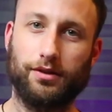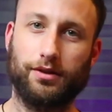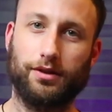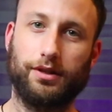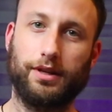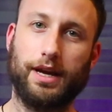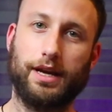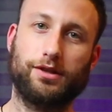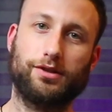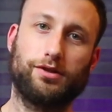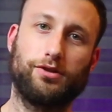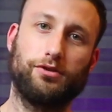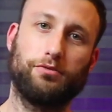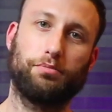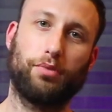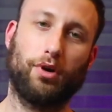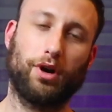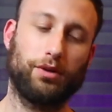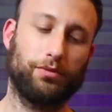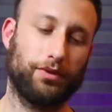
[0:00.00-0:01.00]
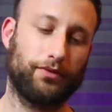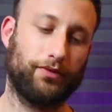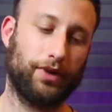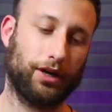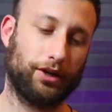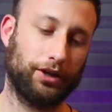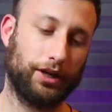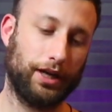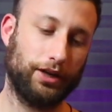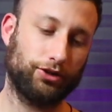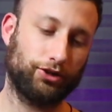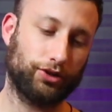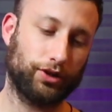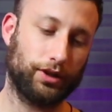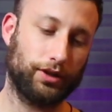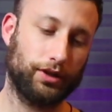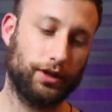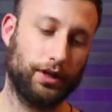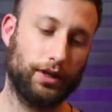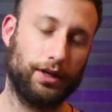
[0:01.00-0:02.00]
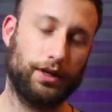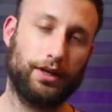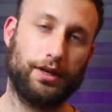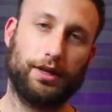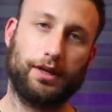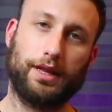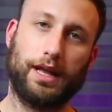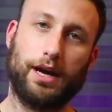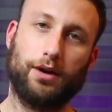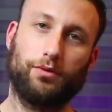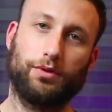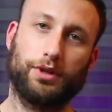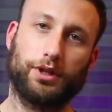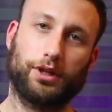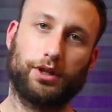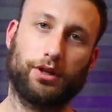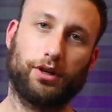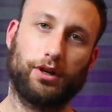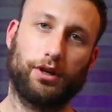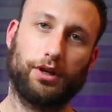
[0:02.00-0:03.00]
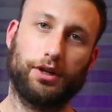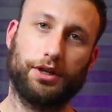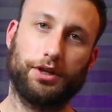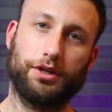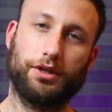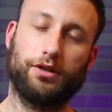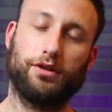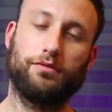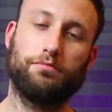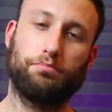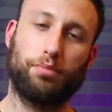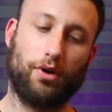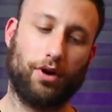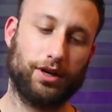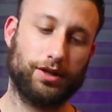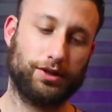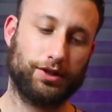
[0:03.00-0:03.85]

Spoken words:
the next new part with variation, that would occur in bar